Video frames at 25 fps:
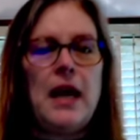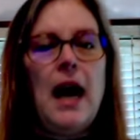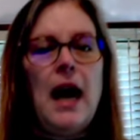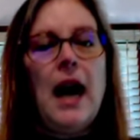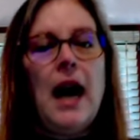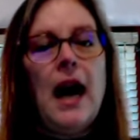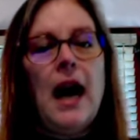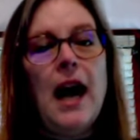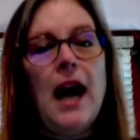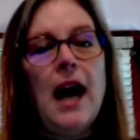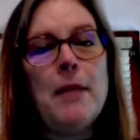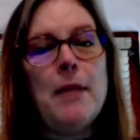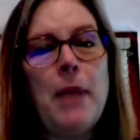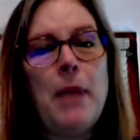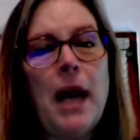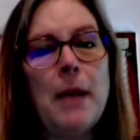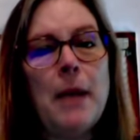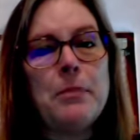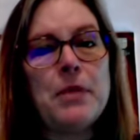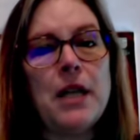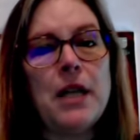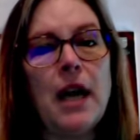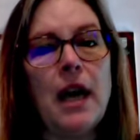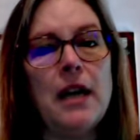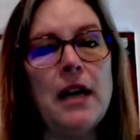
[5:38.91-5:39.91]
I
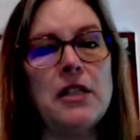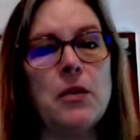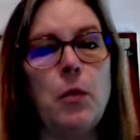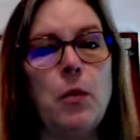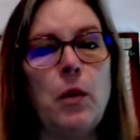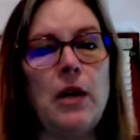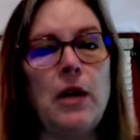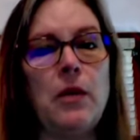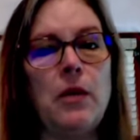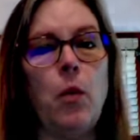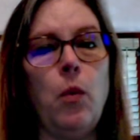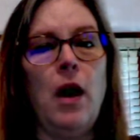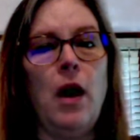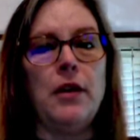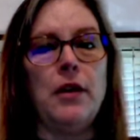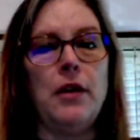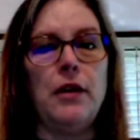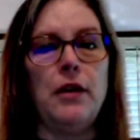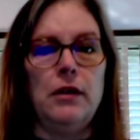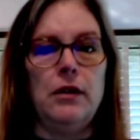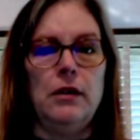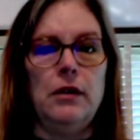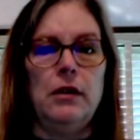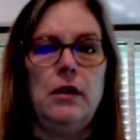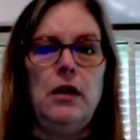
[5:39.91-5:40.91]
baptize with water
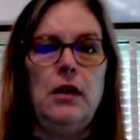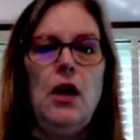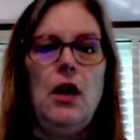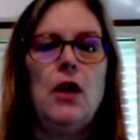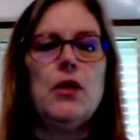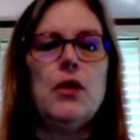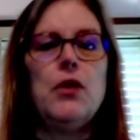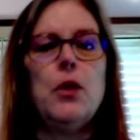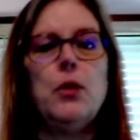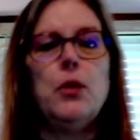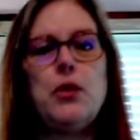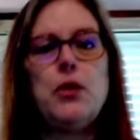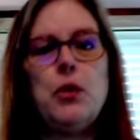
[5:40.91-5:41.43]
those who